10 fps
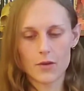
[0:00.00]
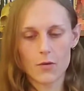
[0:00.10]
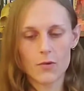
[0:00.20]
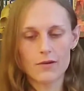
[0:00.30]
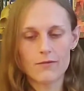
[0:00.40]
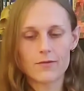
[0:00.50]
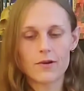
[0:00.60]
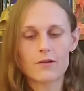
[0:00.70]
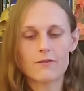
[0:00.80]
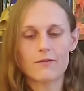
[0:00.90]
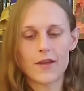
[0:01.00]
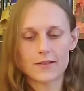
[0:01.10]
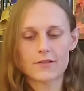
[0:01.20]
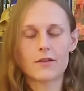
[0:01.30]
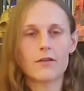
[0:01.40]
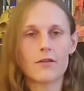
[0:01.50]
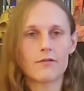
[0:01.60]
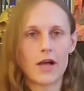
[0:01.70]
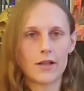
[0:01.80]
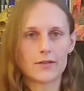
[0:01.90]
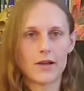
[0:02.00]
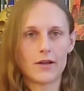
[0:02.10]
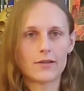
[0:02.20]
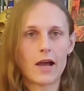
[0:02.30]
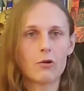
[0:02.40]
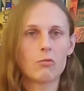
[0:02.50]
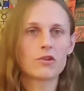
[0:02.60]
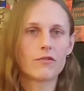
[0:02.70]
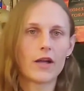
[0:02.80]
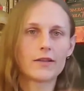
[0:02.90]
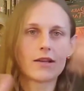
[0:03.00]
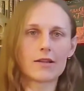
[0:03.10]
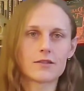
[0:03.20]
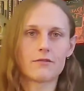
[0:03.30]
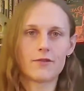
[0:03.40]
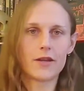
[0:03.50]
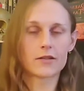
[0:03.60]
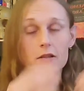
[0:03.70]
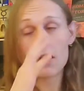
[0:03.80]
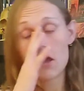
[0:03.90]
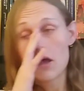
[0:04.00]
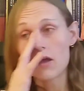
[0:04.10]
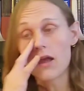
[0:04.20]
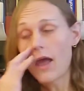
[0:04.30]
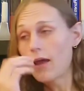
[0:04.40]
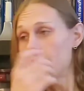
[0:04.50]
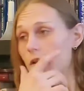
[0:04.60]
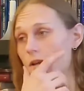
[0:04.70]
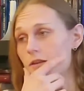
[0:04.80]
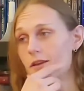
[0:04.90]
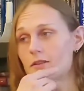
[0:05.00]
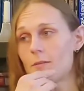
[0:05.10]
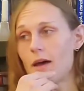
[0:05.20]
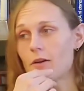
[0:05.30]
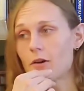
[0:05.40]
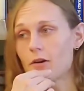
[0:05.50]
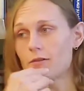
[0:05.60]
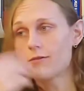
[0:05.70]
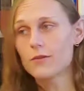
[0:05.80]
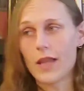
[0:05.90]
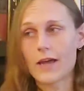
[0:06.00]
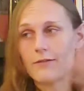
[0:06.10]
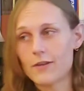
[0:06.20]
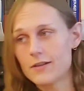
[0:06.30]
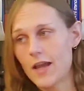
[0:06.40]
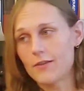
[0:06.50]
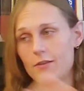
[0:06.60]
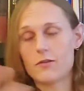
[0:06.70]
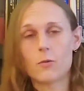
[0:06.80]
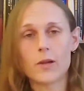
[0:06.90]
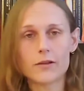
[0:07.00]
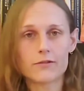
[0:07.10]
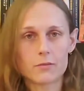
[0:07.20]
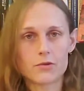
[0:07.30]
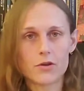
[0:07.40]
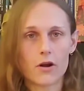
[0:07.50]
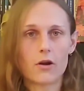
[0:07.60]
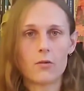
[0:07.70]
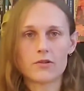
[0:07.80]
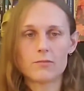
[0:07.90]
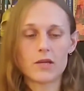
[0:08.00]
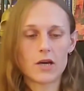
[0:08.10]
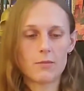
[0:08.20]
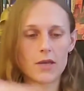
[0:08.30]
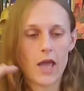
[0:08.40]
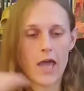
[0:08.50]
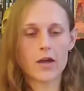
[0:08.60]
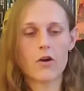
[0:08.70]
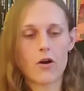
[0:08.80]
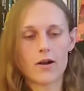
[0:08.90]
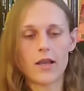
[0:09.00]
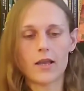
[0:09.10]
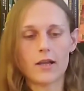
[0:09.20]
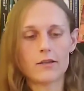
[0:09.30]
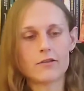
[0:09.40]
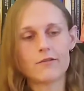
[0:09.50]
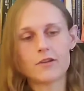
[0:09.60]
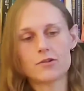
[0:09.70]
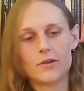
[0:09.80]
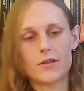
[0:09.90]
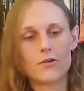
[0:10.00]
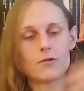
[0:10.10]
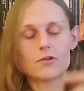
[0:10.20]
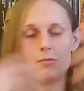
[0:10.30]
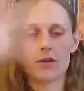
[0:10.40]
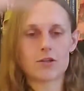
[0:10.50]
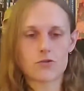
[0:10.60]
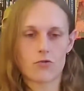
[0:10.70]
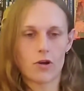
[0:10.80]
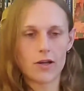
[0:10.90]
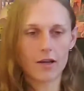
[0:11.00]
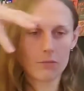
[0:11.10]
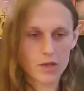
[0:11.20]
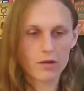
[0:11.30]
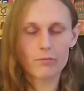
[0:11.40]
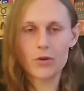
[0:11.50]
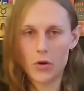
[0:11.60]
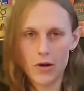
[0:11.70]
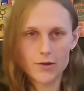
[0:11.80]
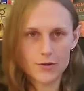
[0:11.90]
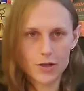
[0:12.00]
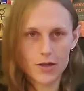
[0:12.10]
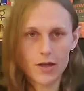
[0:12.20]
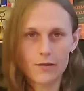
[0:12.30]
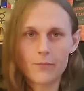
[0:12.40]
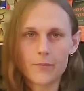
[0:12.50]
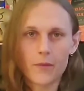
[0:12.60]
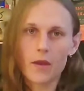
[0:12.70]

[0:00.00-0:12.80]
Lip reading: we have fixed the volatile, now we must volatilize the fixed. And it's a matter of life and death and the wheel of samsara. What's becoming incarnate is eventually going to be destroyed and become pure energy again.